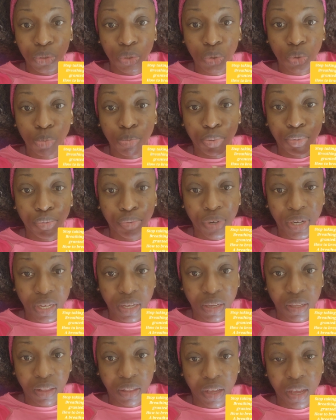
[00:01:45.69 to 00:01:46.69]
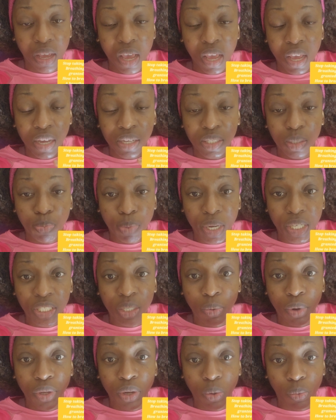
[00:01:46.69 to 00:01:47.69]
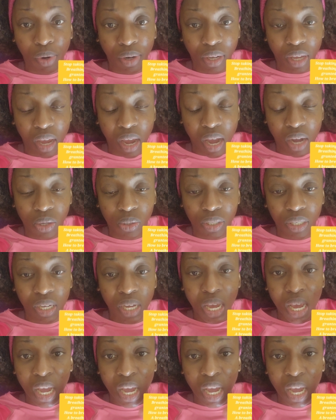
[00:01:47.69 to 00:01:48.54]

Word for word: you breathe, especially when you're working out.